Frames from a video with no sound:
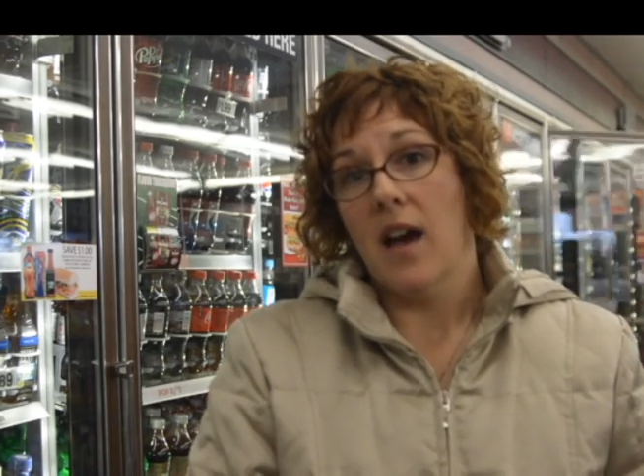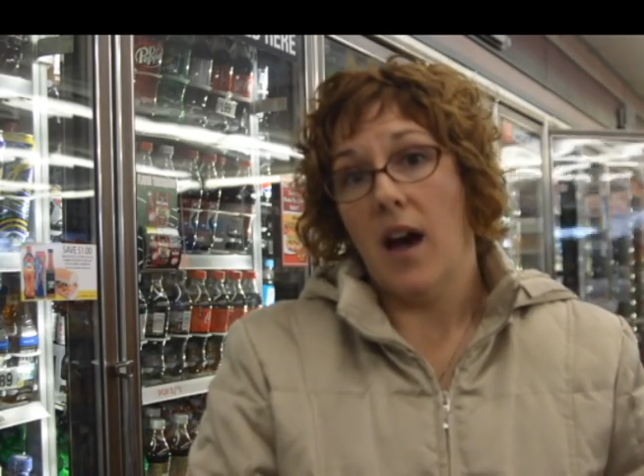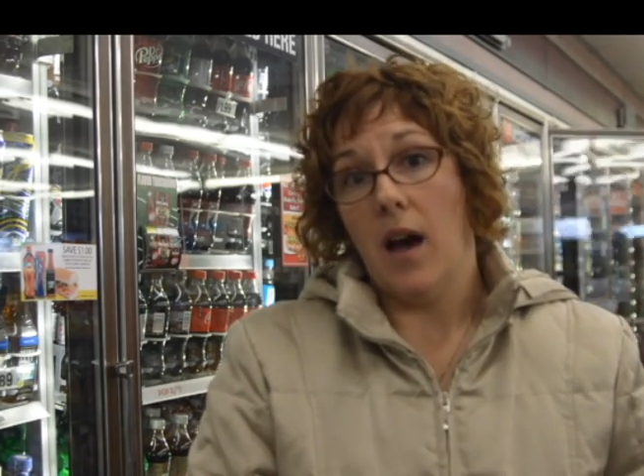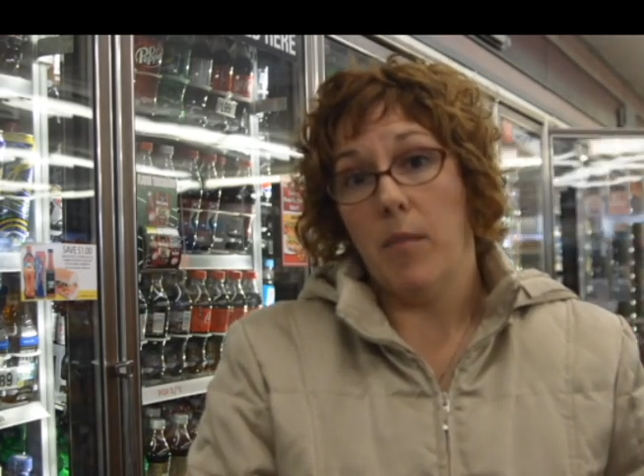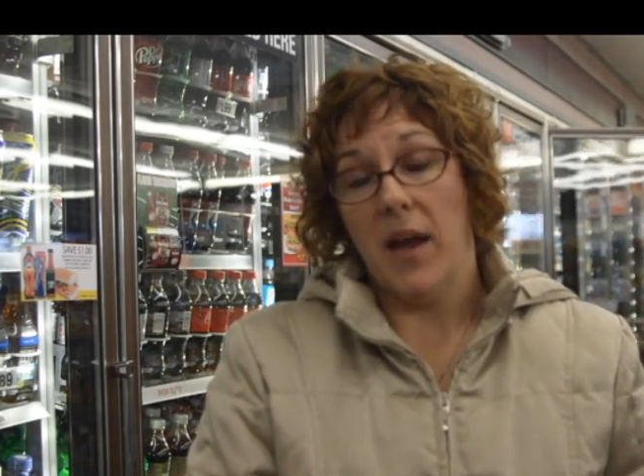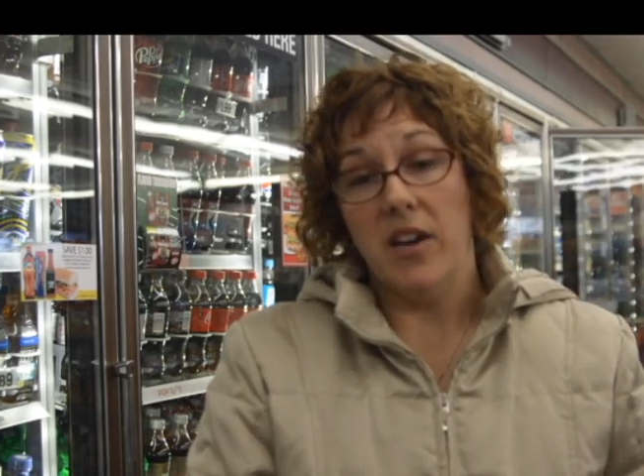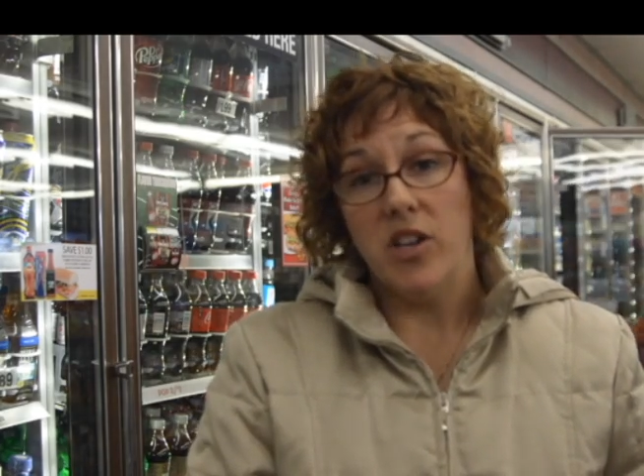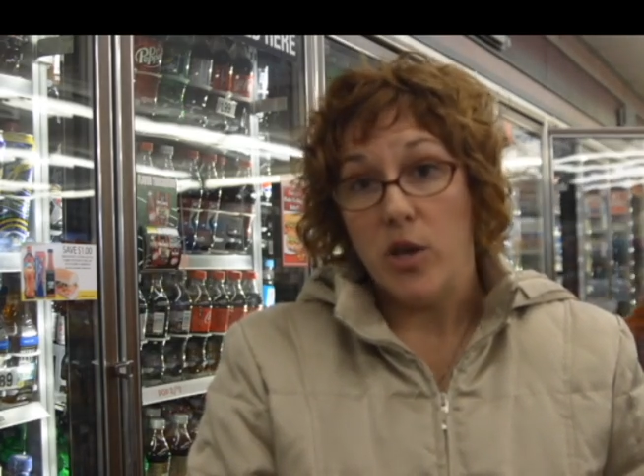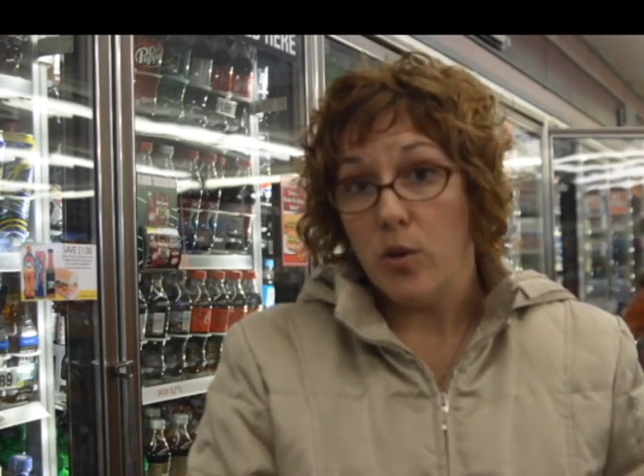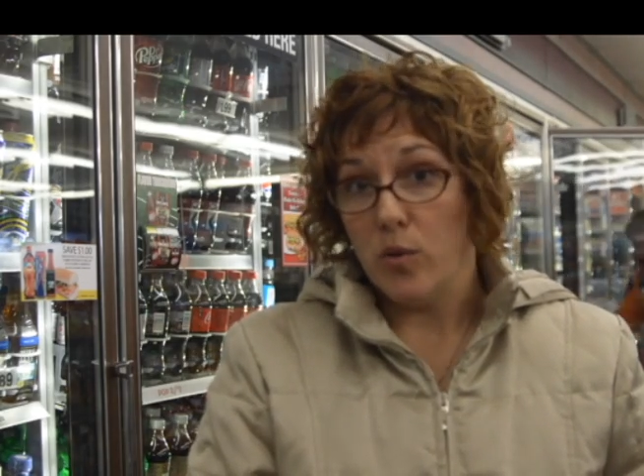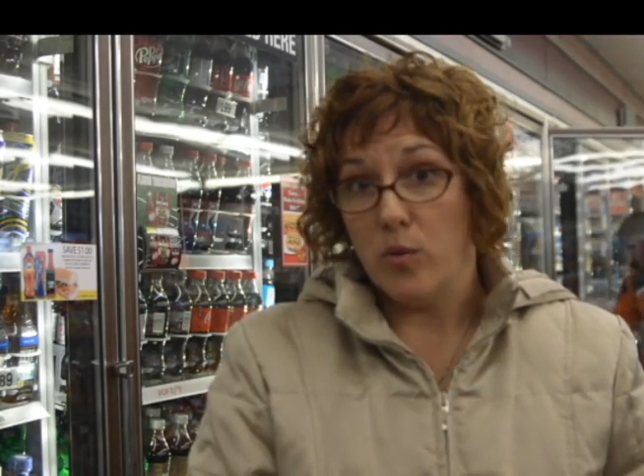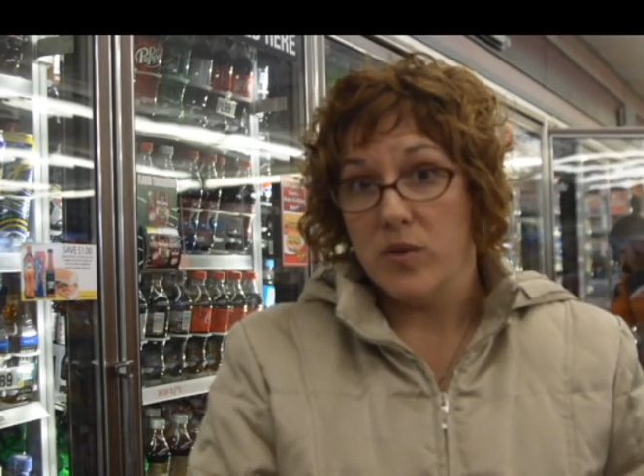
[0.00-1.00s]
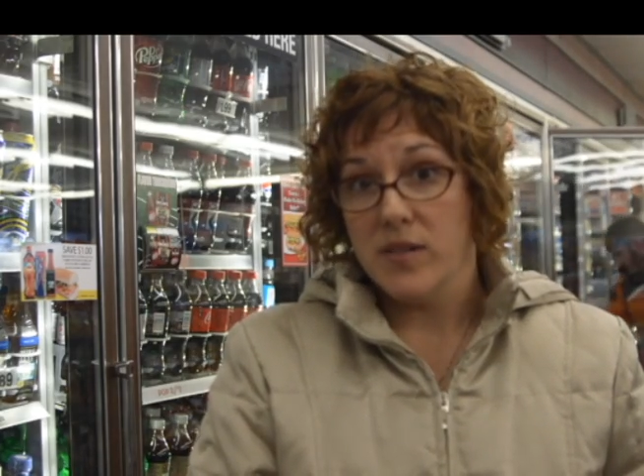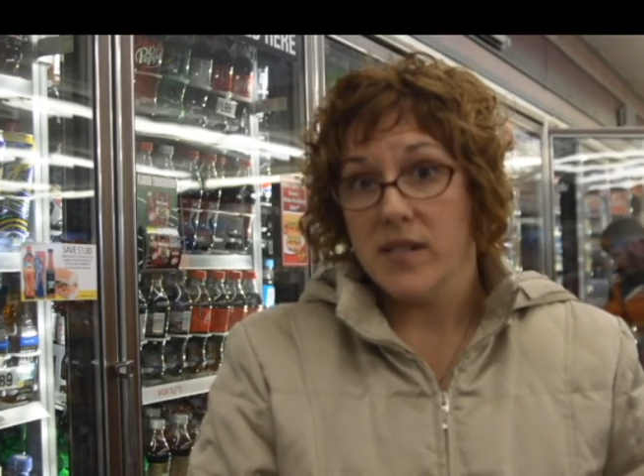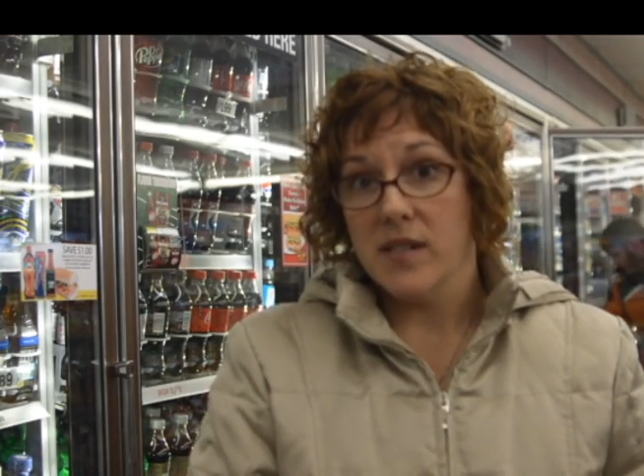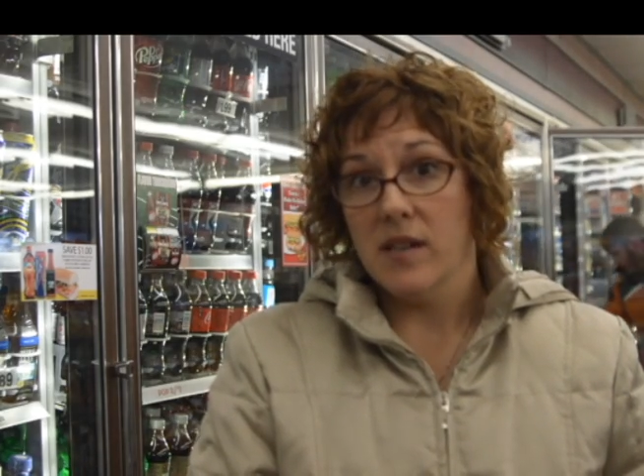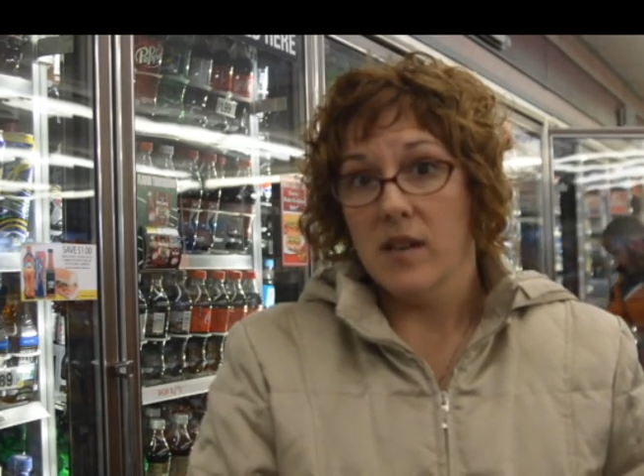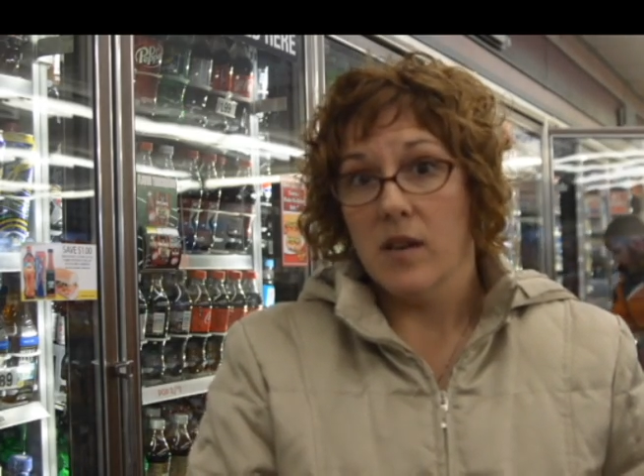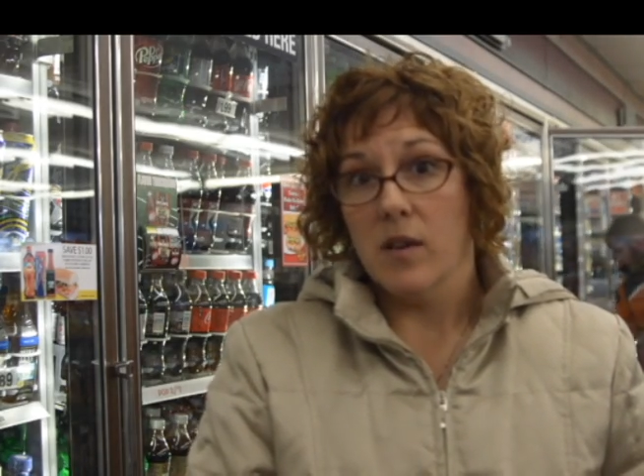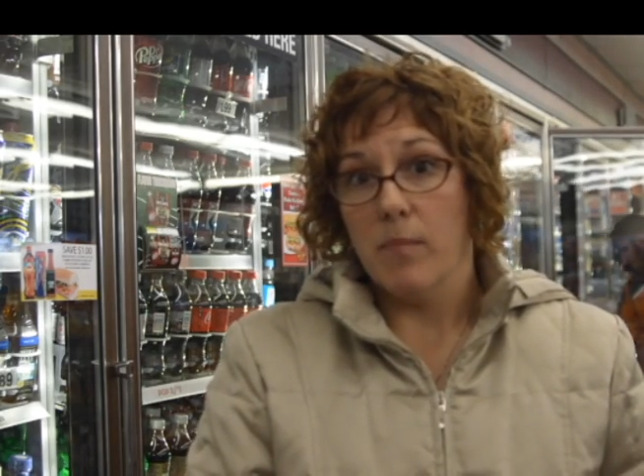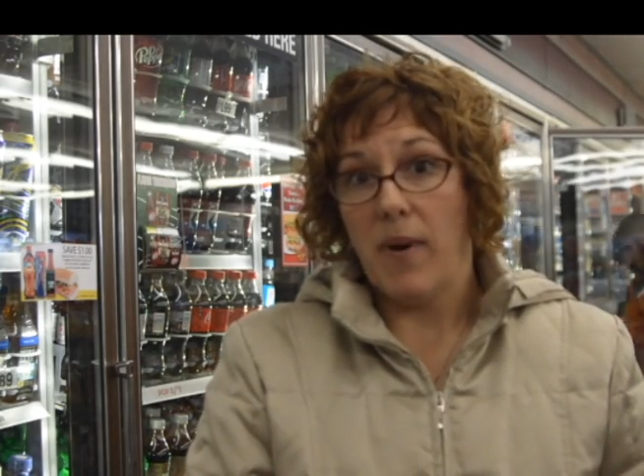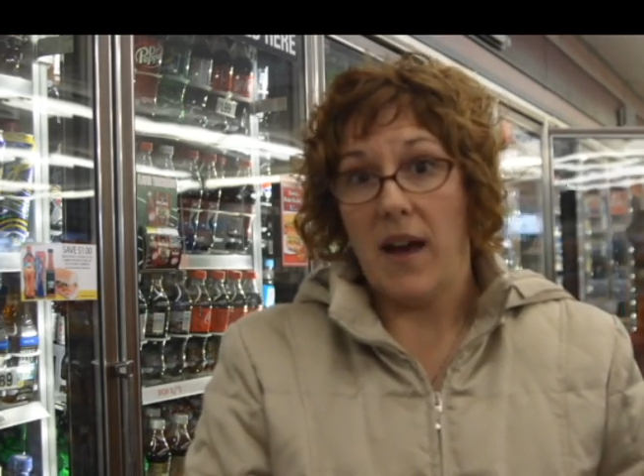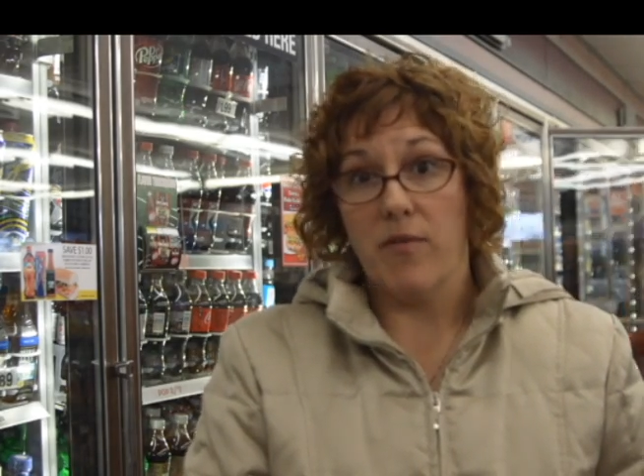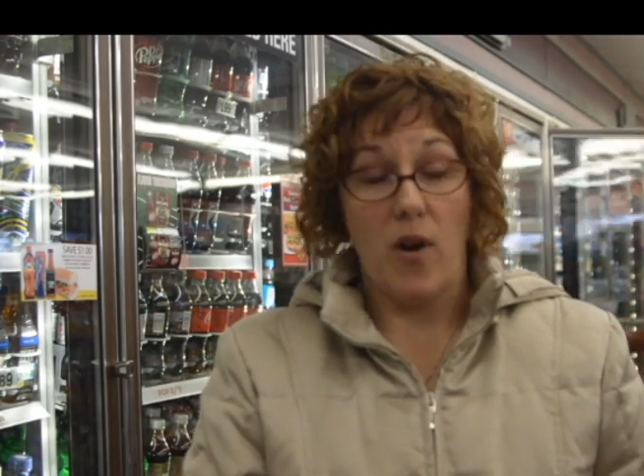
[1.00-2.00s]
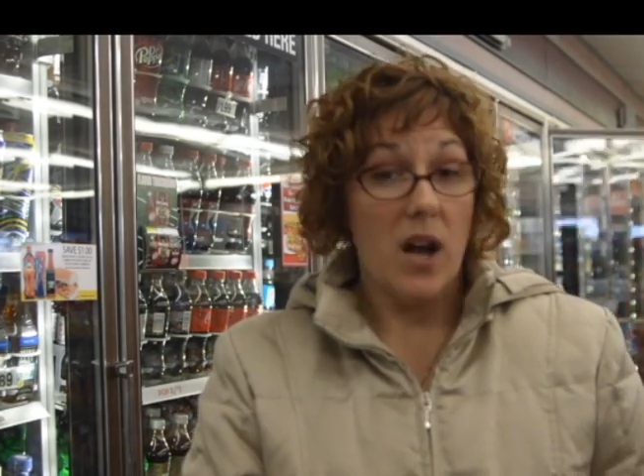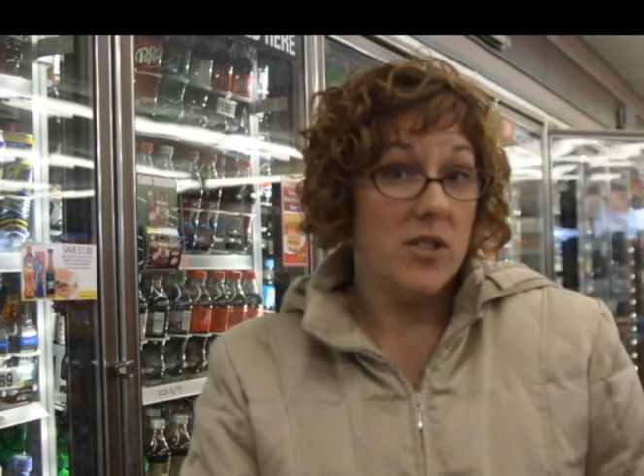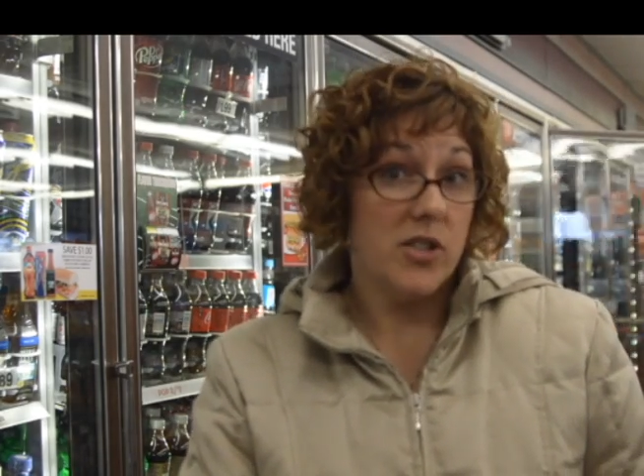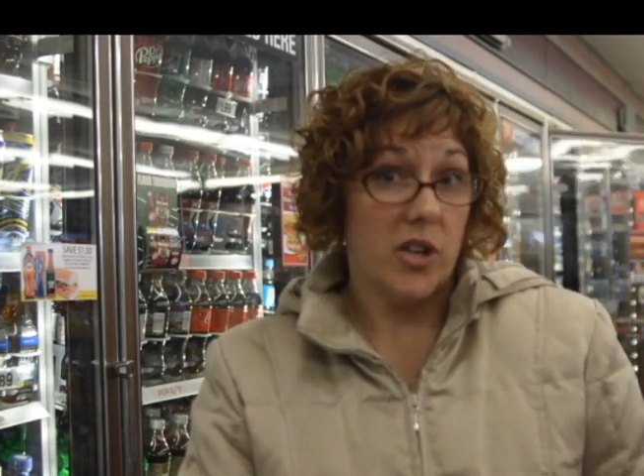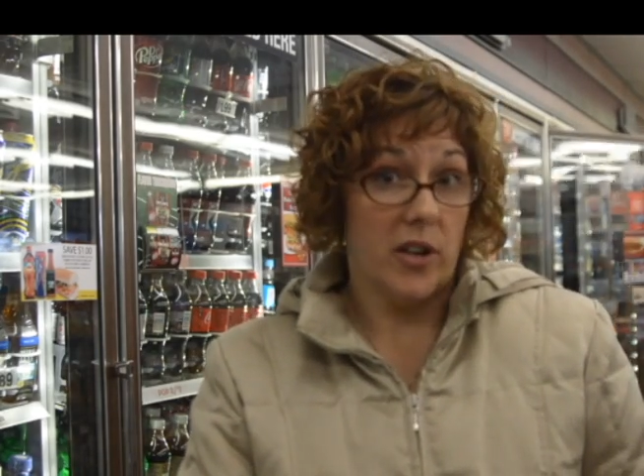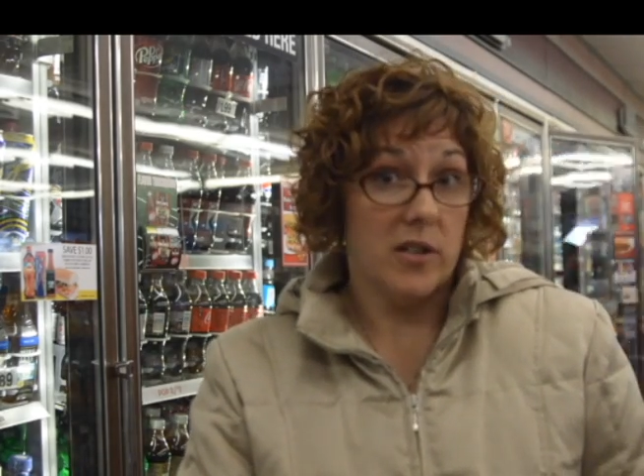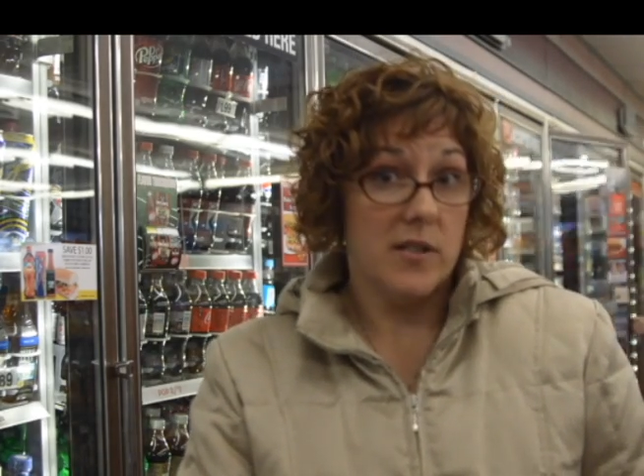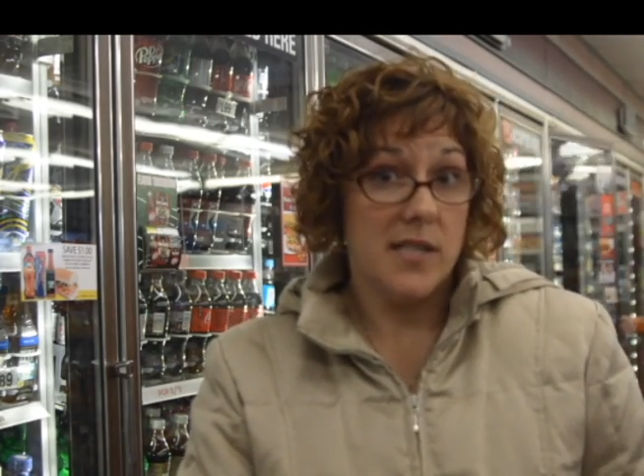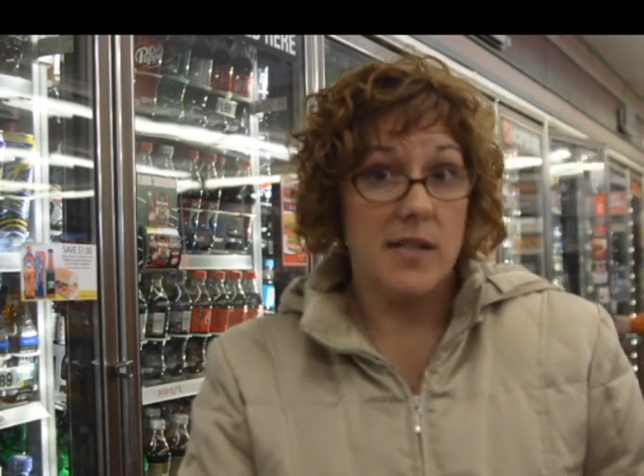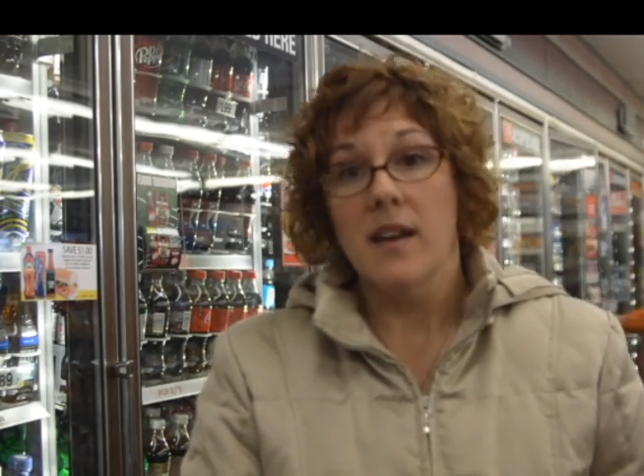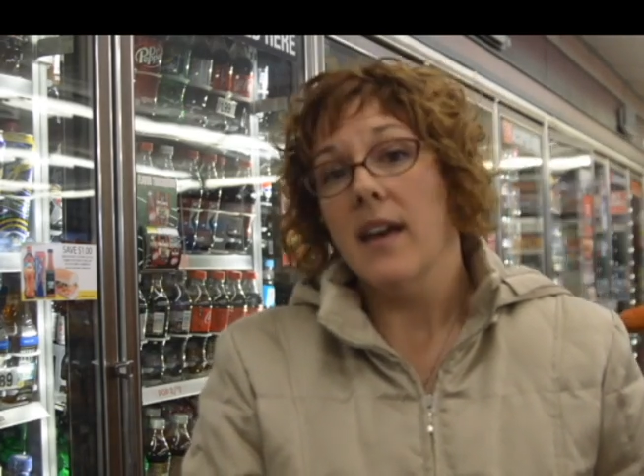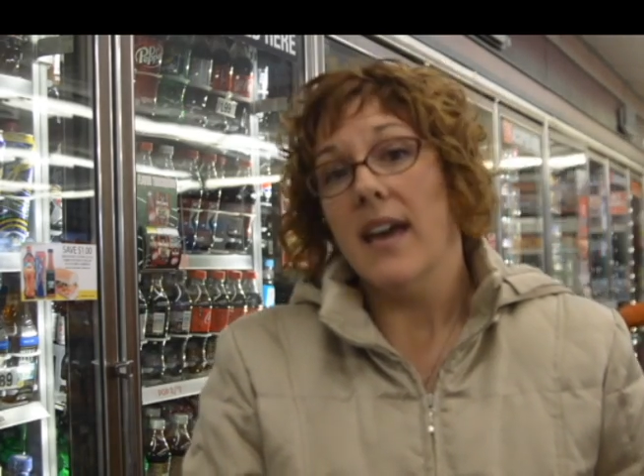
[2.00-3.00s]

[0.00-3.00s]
um, and used by fraudsters,